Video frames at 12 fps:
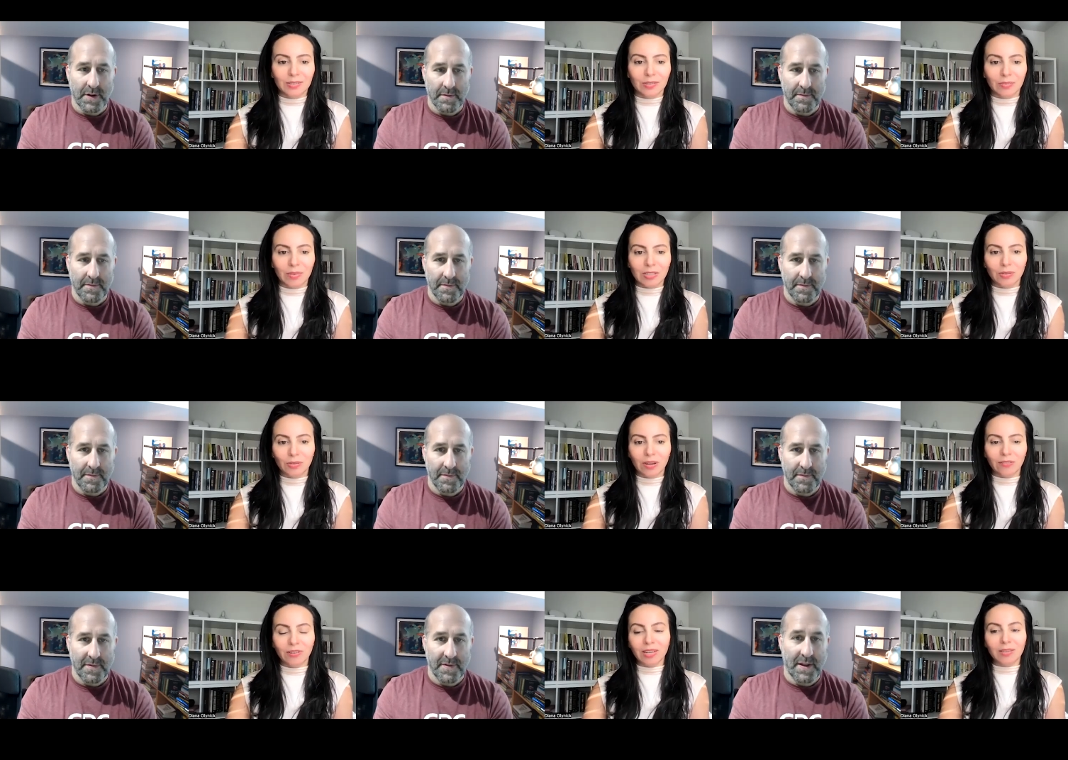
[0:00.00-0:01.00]
Speaker 1: you so much. Do you
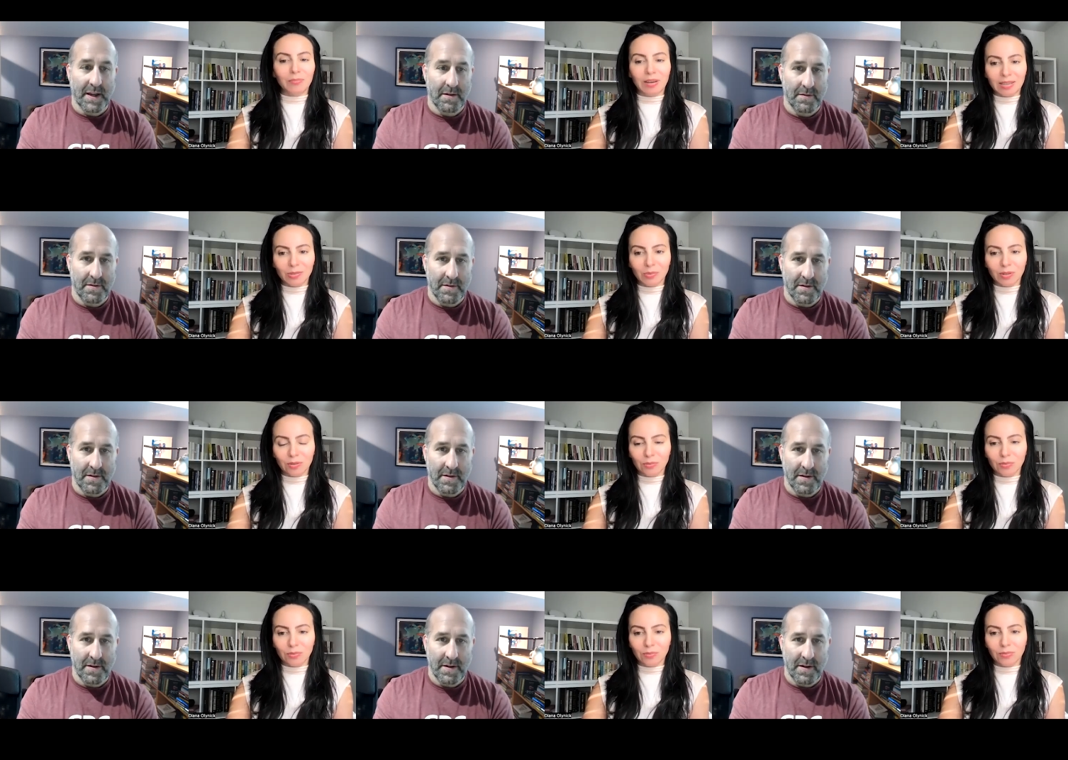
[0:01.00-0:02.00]
have any place where
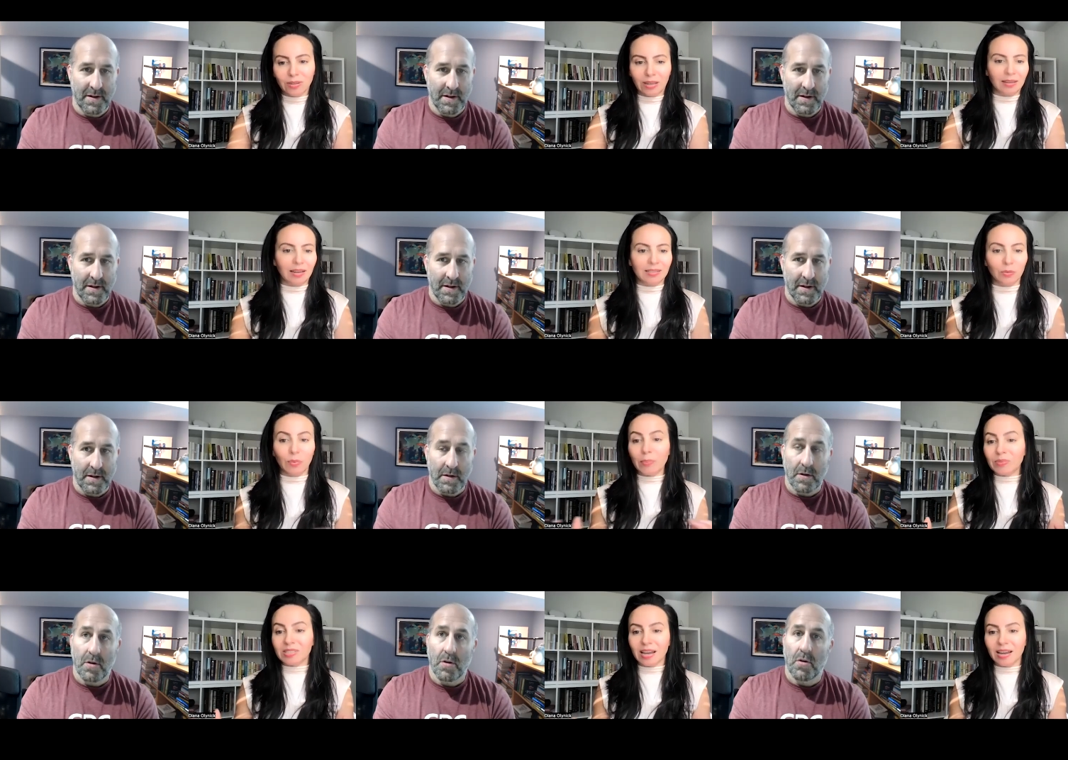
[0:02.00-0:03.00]
you like a
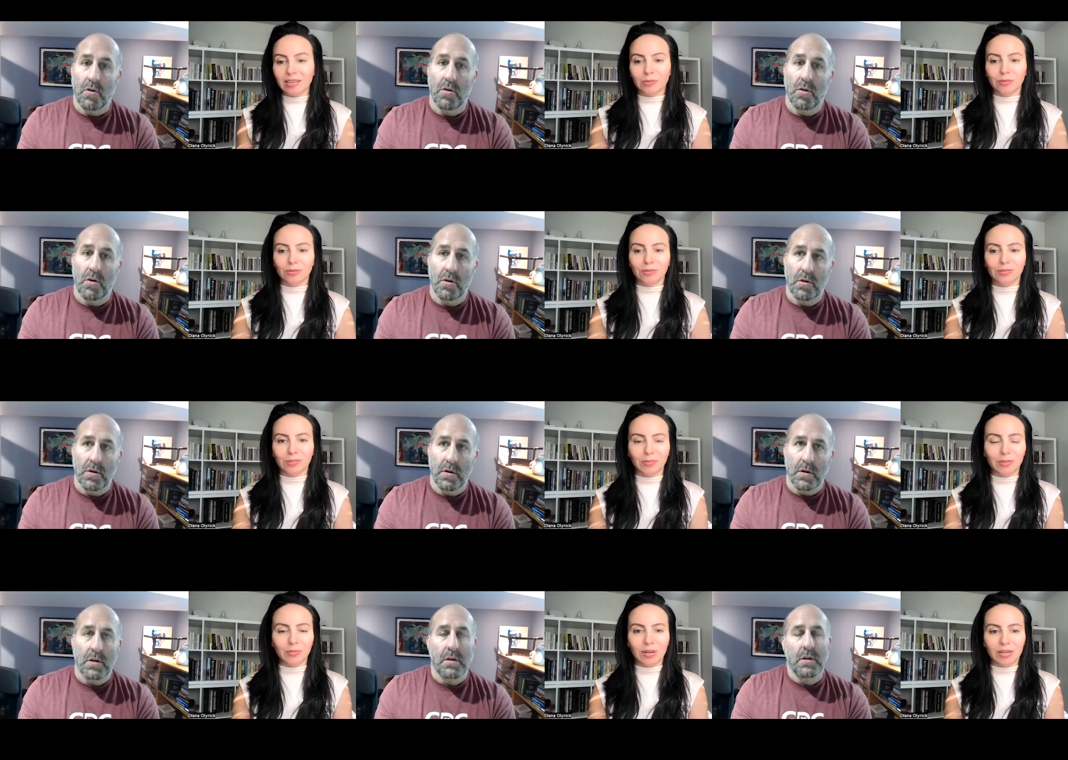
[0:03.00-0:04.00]
website or
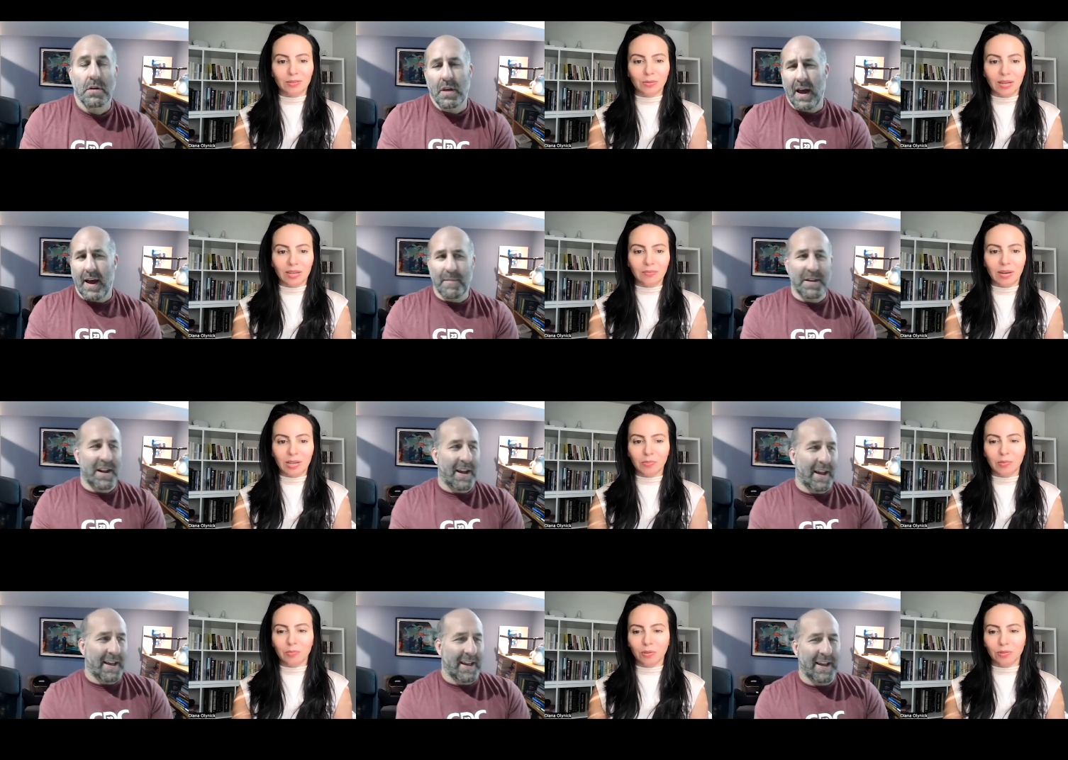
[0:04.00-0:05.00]
something where you can invite
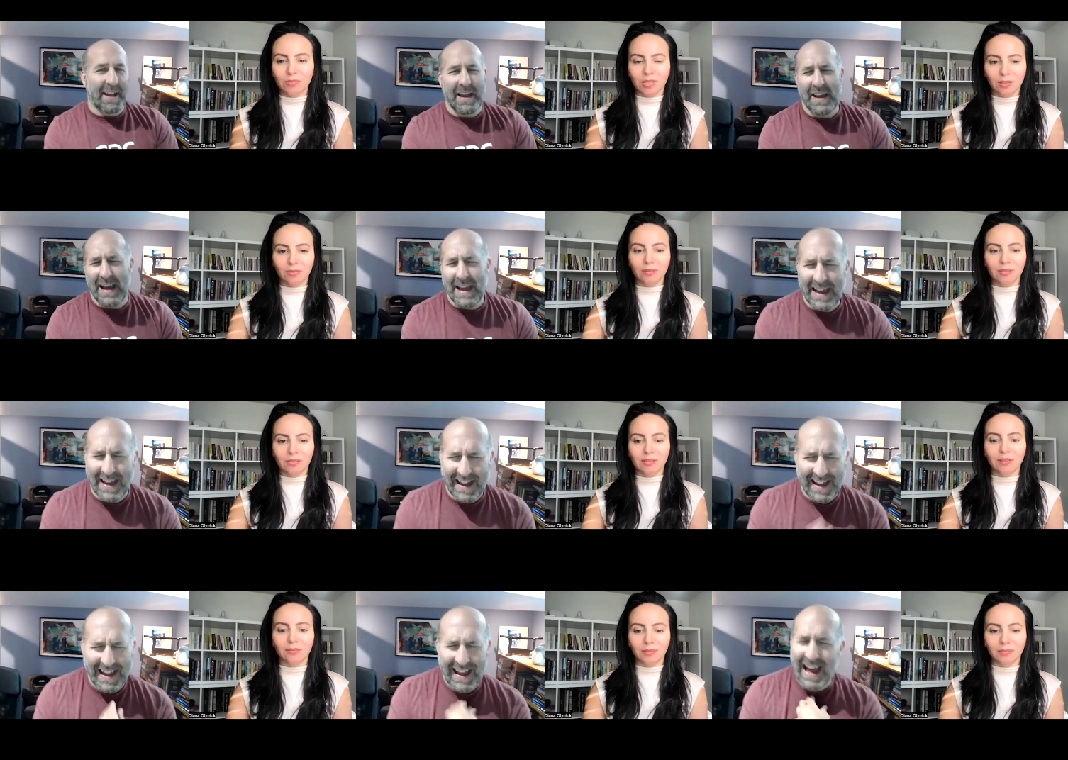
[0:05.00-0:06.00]
people to check your
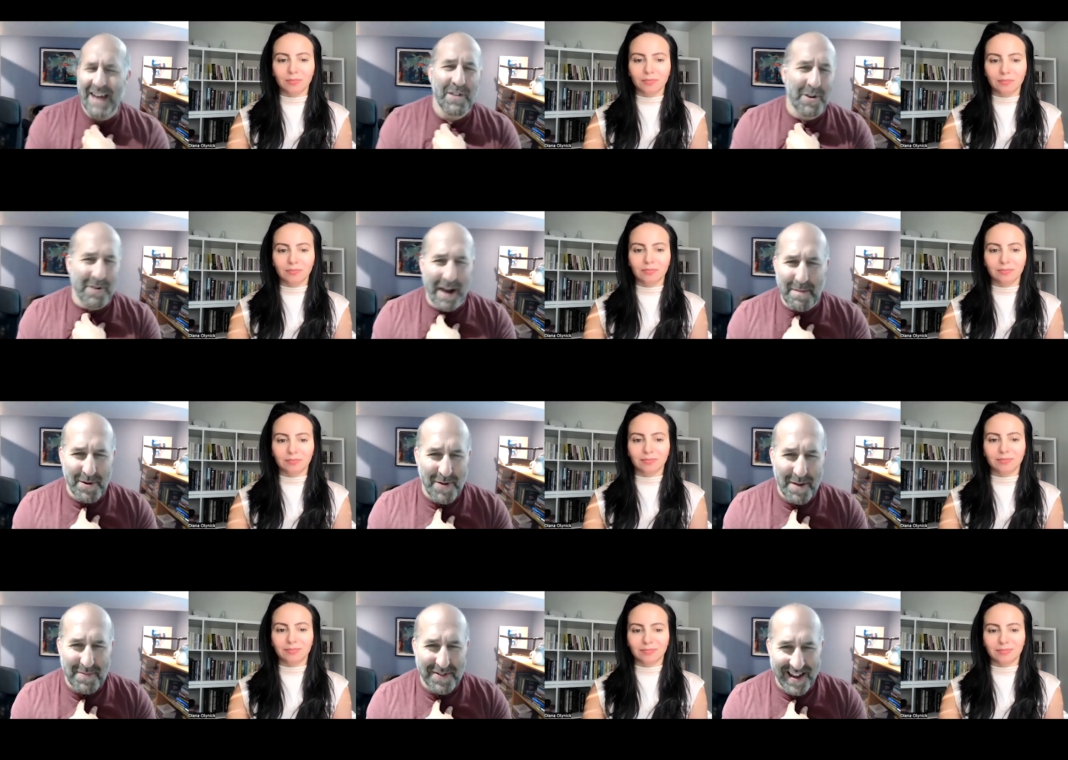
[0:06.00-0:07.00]
stuff?
Speaker 2: I have a crappy
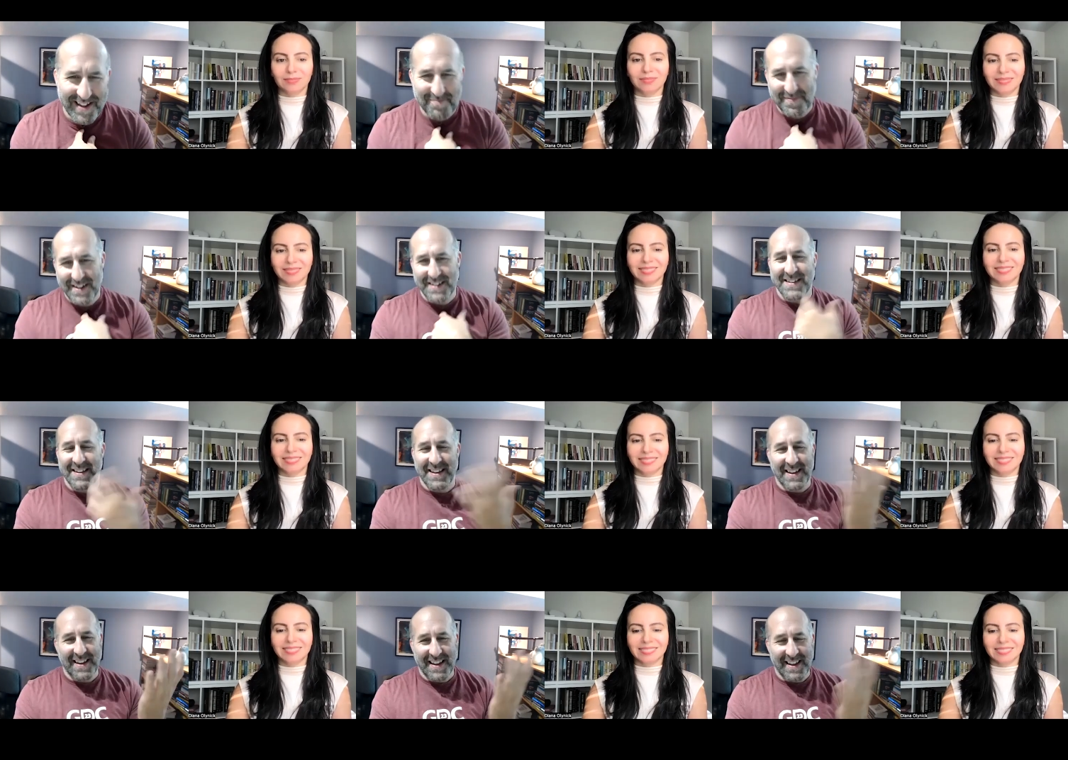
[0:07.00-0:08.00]
website, but
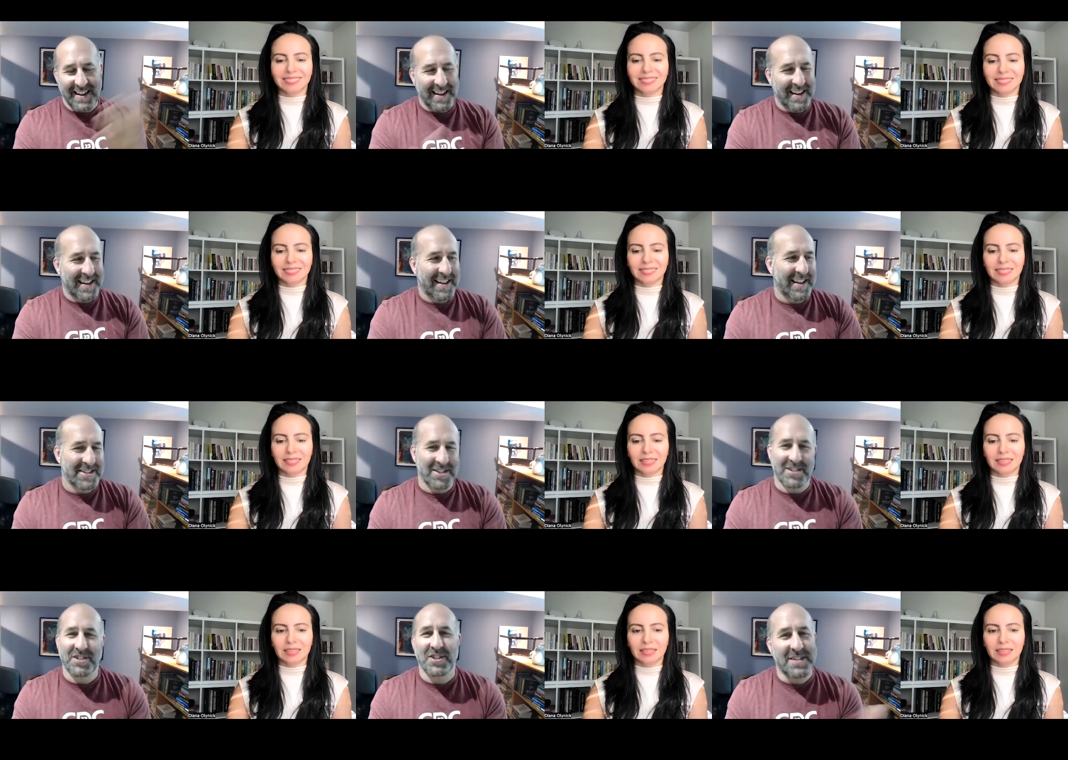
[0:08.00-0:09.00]
uh, mm-hmm. uh, j-
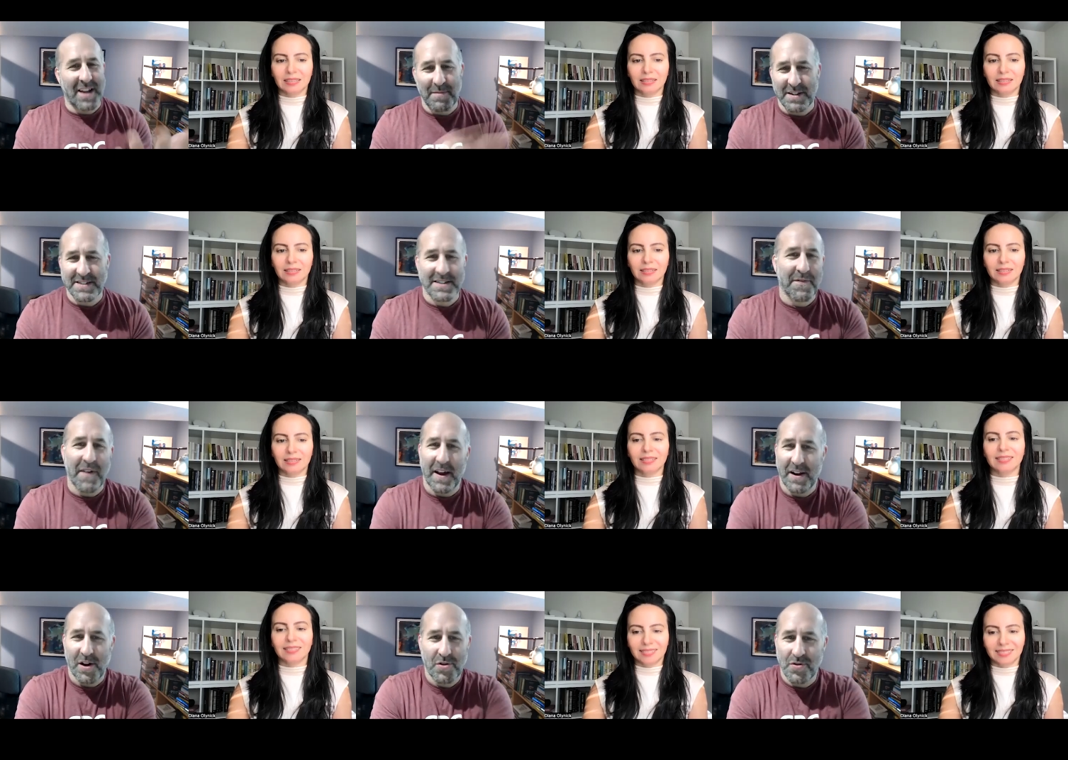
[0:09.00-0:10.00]
just I'm easy to find
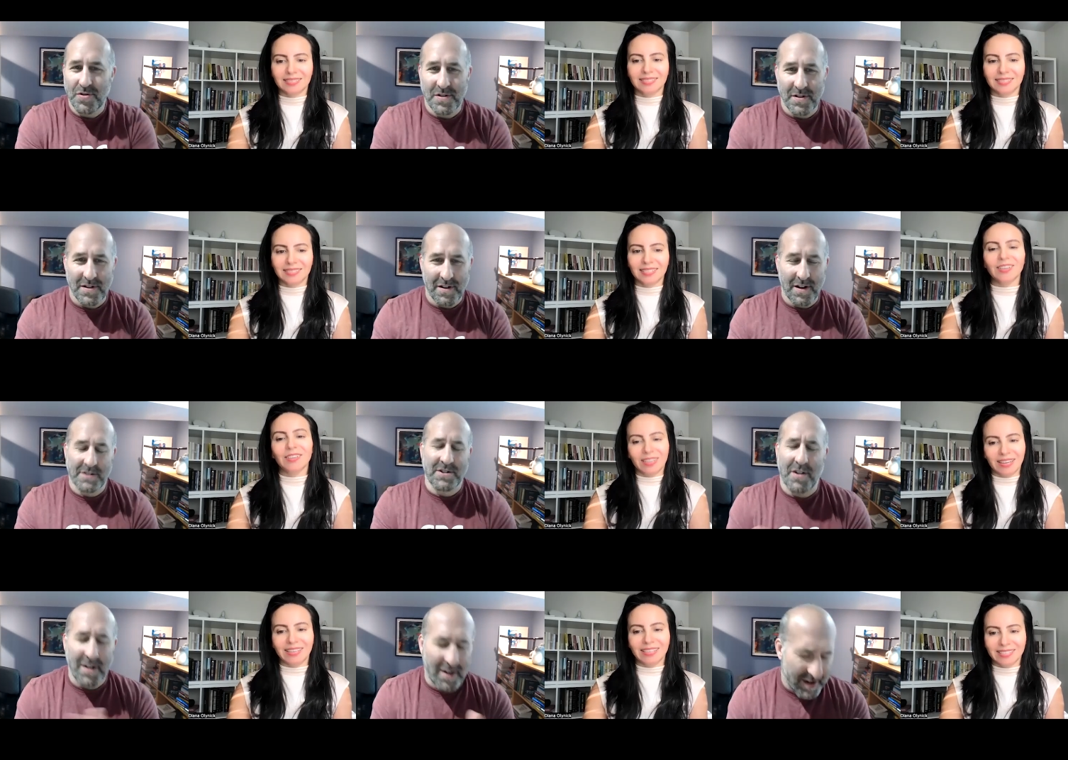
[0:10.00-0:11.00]
on Google. Uh, okay.
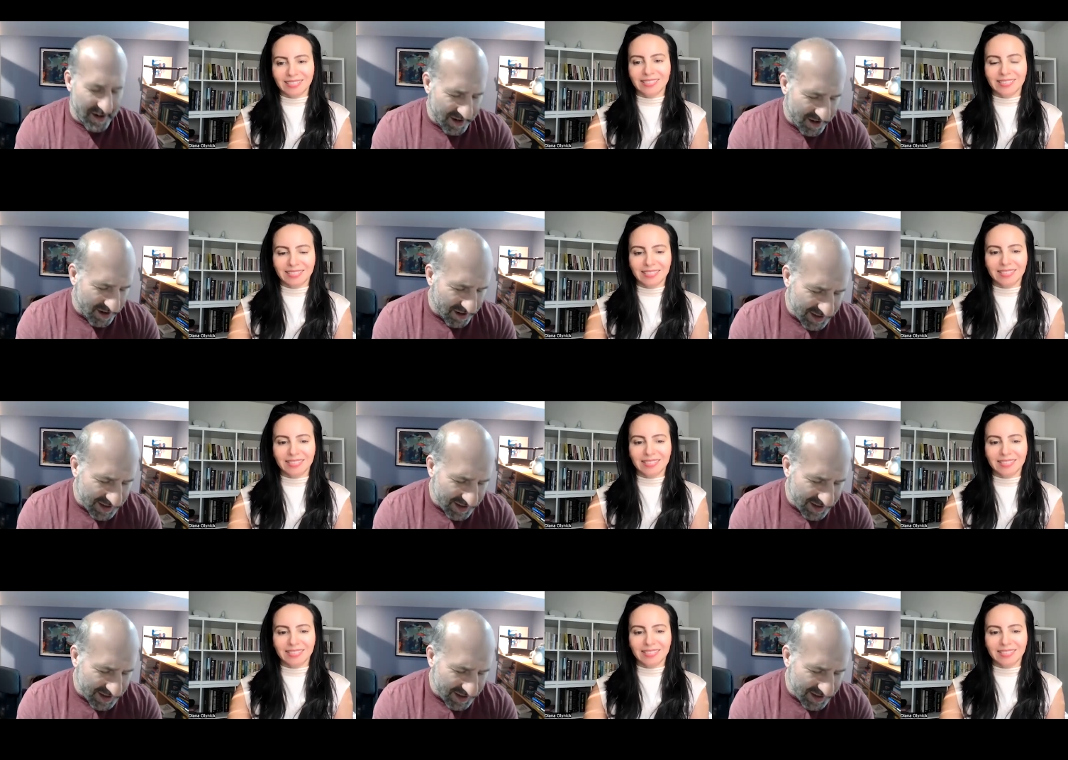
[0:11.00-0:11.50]
Sorry, on on